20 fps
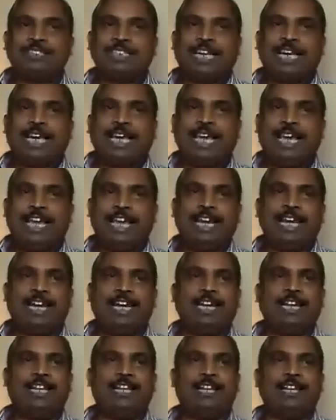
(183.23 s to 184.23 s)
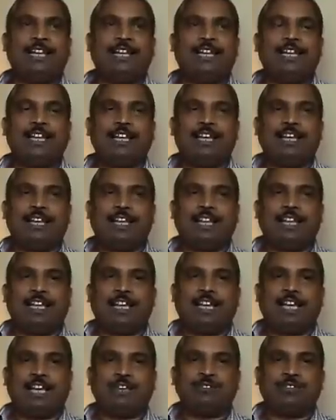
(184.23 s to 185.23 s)
is keenly,
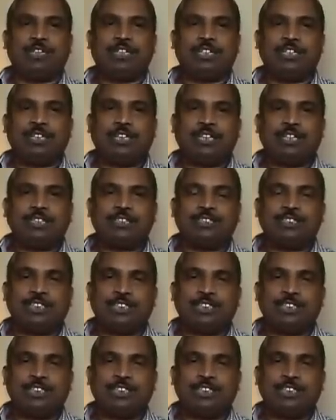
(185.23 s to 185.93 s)
actually